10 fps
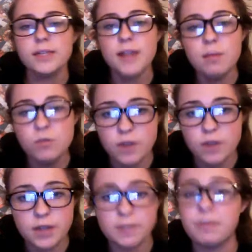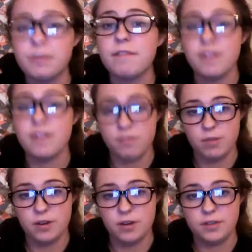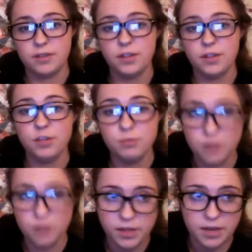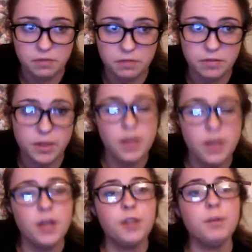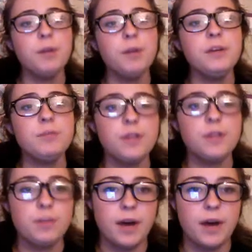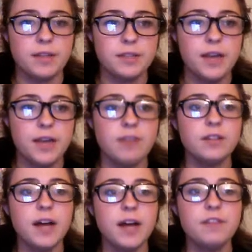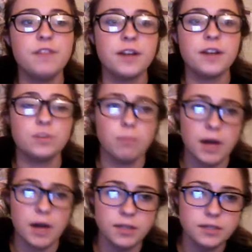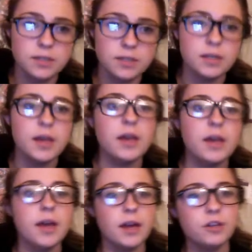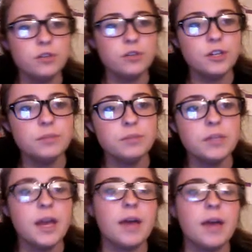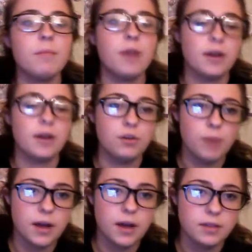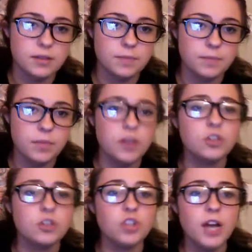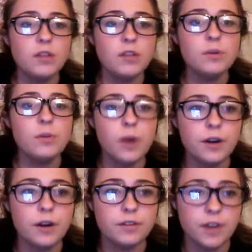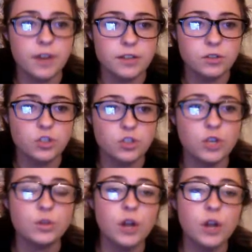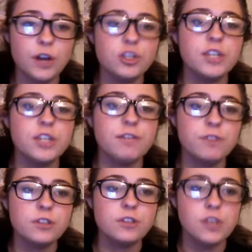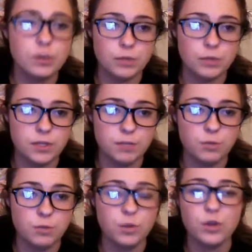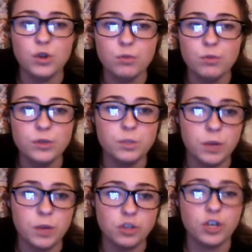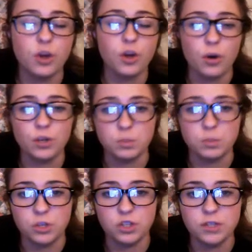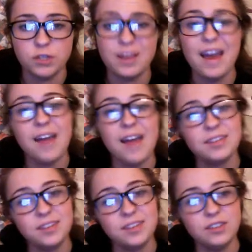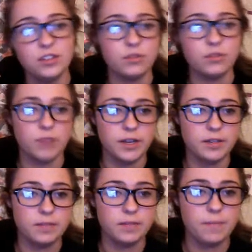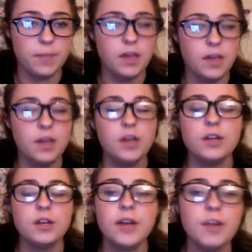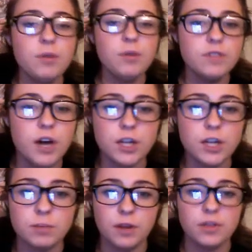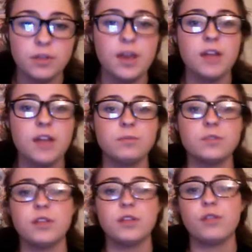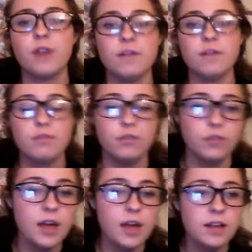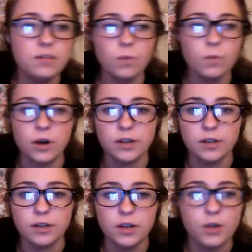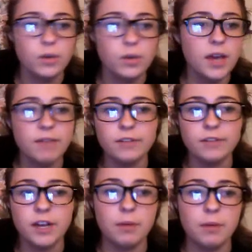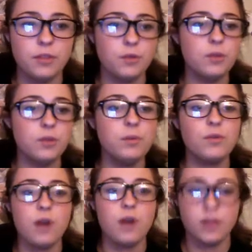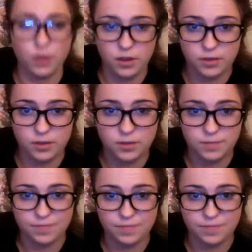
now move on to my favorite part, the marine life. The Permian marine deposits have a lot of fossil mollusks, echinoderms, and brachiopods. Shallower water fossils show large and diverse ecosystems with numerous sponge and coral species, as seen to the right. Now that we've talked about the animals that thrive through the land and water, we can't forget about the creepy crawling things,